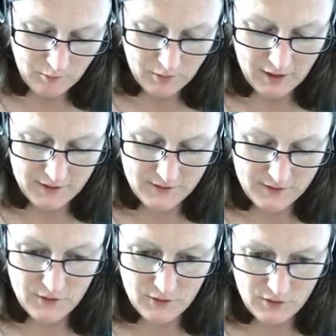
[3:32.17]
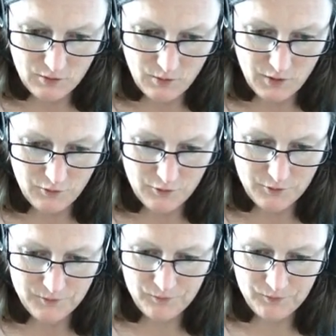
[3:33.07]
plus 12.
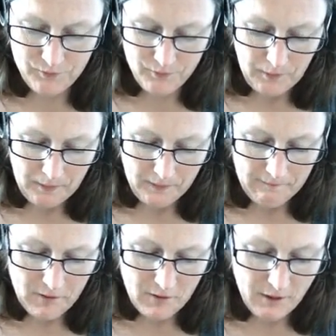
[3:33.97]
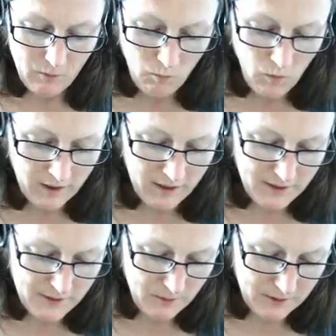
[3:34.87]
Okay, one
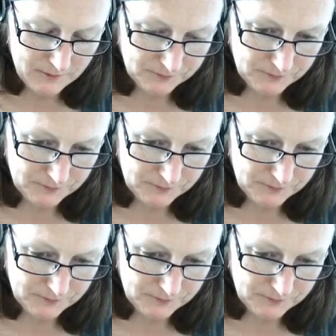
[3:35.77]
last one